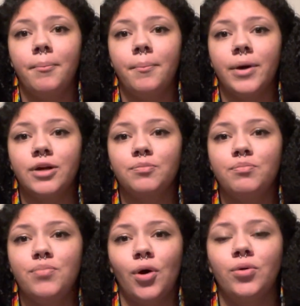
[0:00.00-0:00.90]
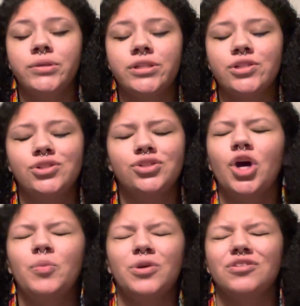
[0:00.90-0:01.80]
but both so
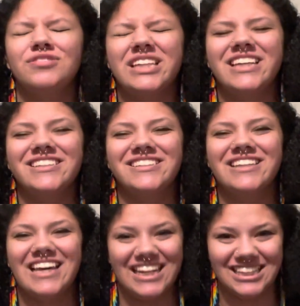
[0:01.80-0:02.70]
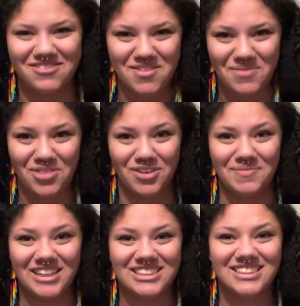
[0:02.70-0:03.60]
beautifully, and I love them both very
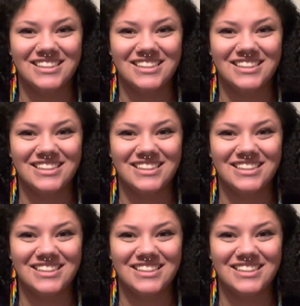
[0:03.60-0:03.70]
much.